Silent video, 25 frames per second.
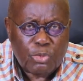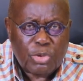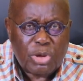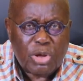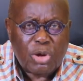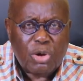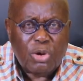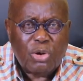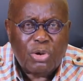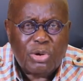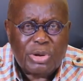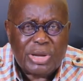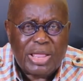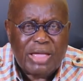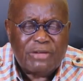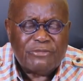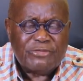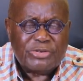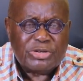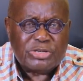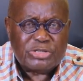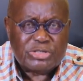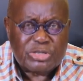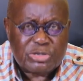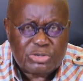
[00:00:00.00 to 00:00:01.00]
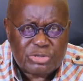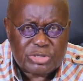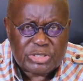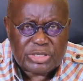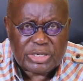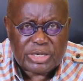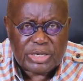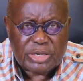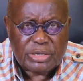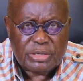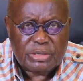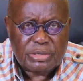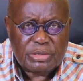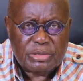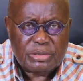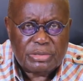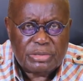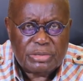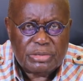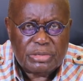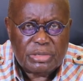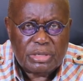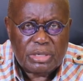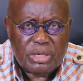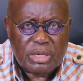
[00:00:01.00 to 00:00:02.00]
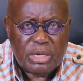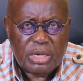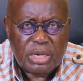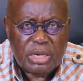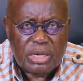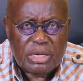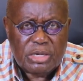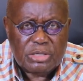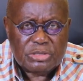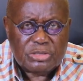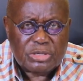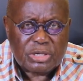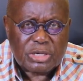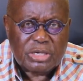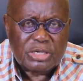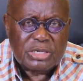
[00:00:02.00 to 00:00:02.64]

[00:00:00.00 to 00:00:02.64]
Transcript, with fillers: we all have a duty to